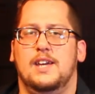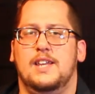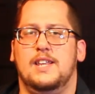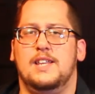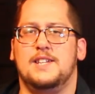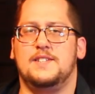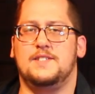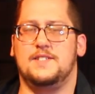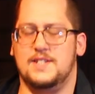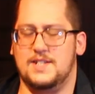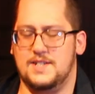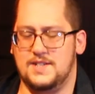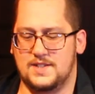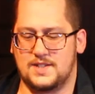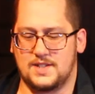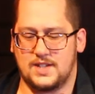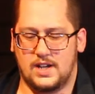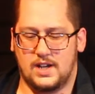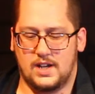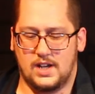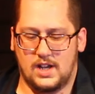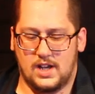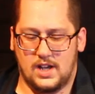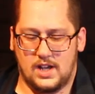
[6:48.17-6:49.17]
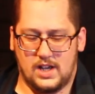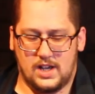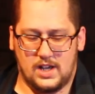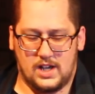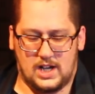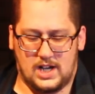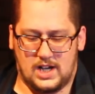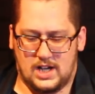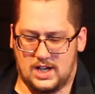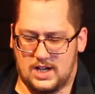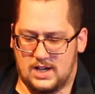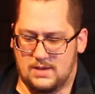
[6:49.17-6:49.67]
this is,
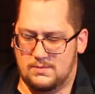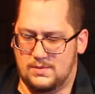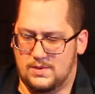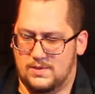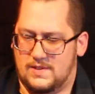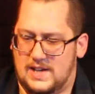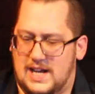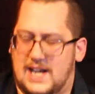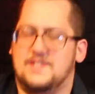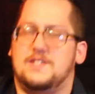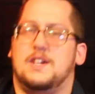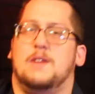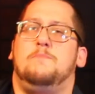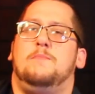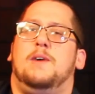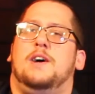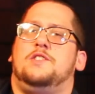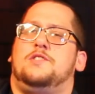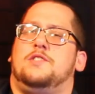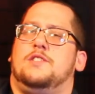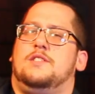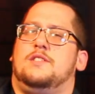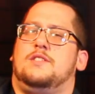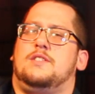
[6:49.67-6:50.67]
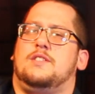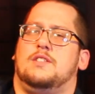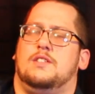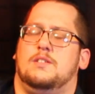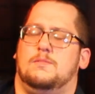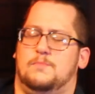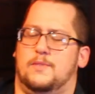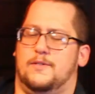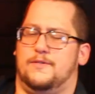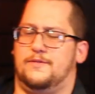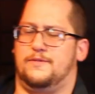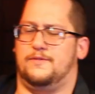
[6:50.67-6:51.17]
as I mentioned
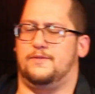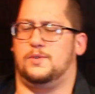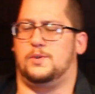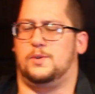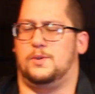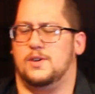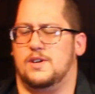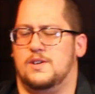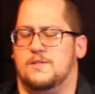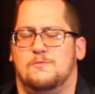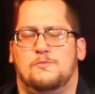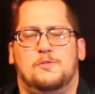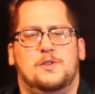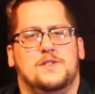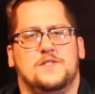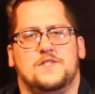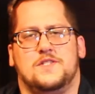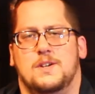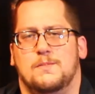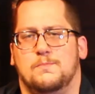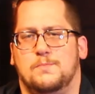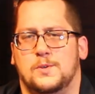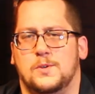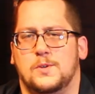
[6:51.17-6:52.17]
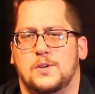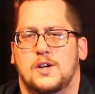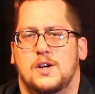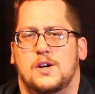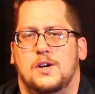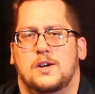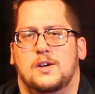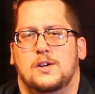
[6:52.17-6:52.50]
before, real simple,